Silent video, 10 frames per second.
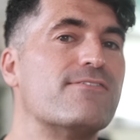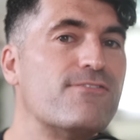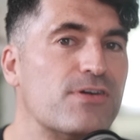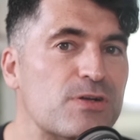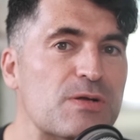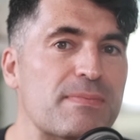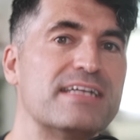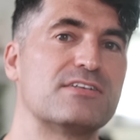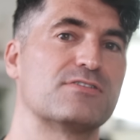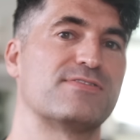
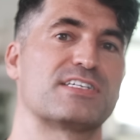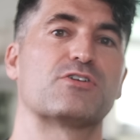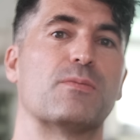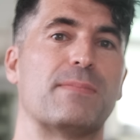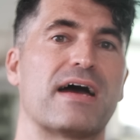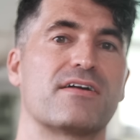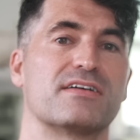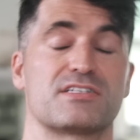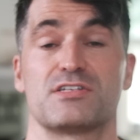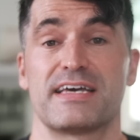fundamental physical
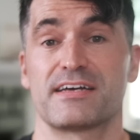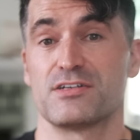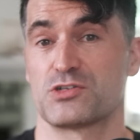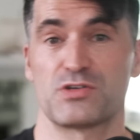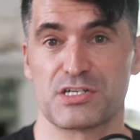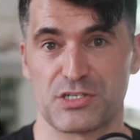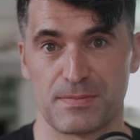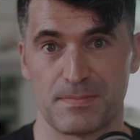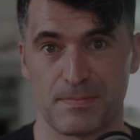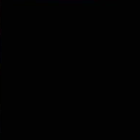barriers to their construction.